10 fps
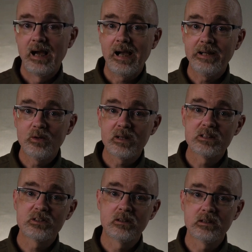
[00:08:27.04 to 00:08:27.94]
I know I
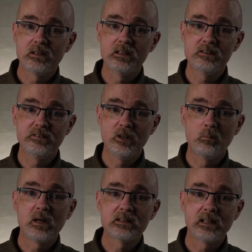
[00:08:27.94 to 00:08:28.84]
started this video
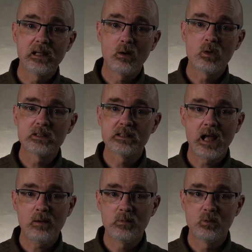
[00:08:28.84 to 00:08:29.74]
by saying I wasn't
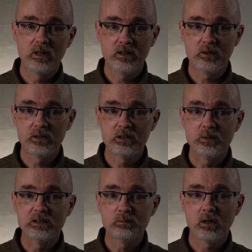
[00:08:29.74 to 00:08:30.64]
happy with the
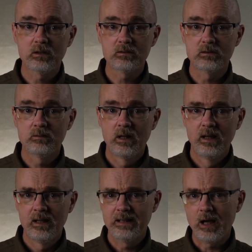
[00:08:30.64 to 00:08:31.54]
32-inch monitor.
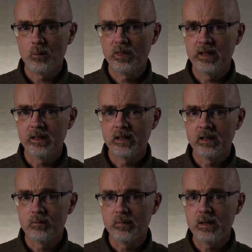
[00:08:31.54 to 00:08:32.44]
Now I'm
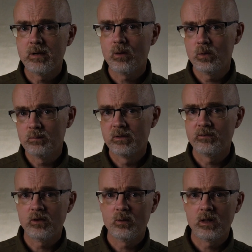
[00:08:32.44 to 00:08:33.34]
thinking maybe I would
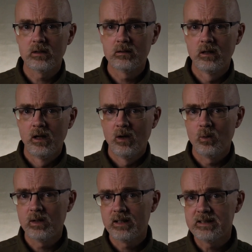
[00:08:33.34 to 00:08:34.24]
prefer one,
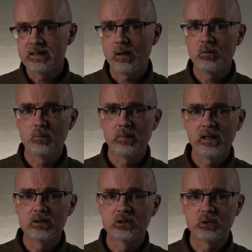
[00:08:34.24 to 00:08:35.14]
but at least I'm
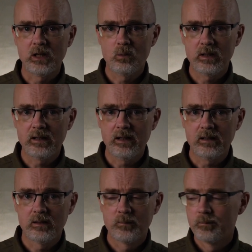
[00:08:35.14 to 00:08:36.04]
compelled to try one
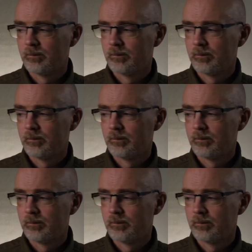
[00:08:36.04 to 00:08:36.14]
again.